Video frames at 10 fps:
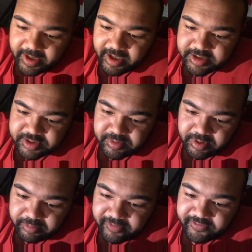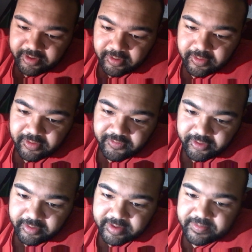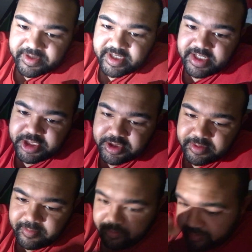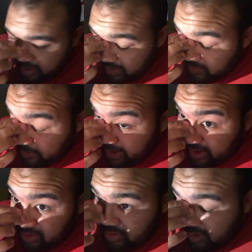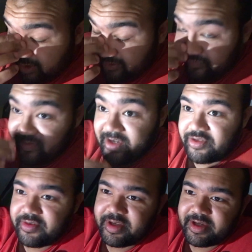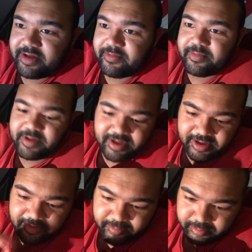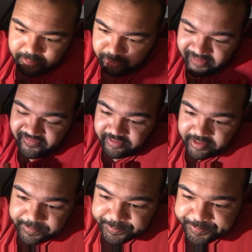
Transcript: I just want to briefly go over each of the ballots of yesterday here briefly.